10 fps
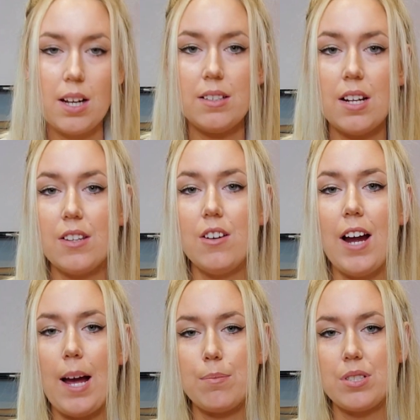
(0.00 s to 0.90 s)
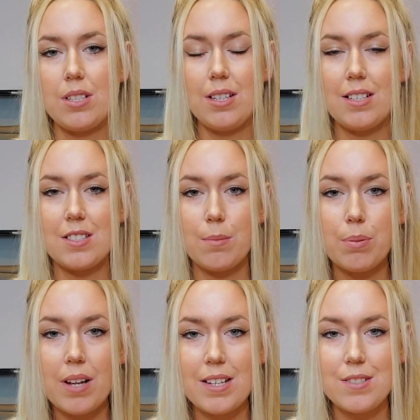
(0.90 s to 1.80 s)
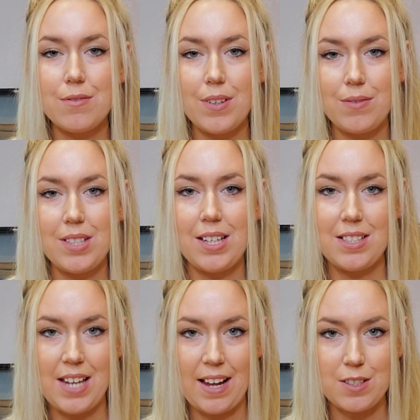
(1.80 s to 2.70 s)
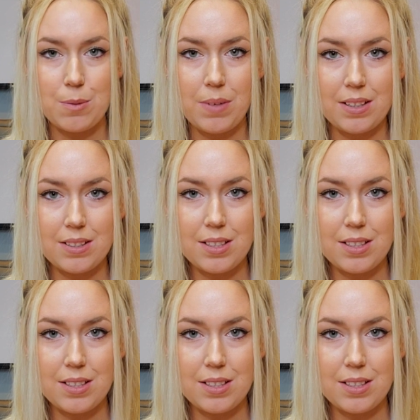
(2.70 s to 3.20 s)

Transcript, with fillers: Another option is the plus 50 attachment.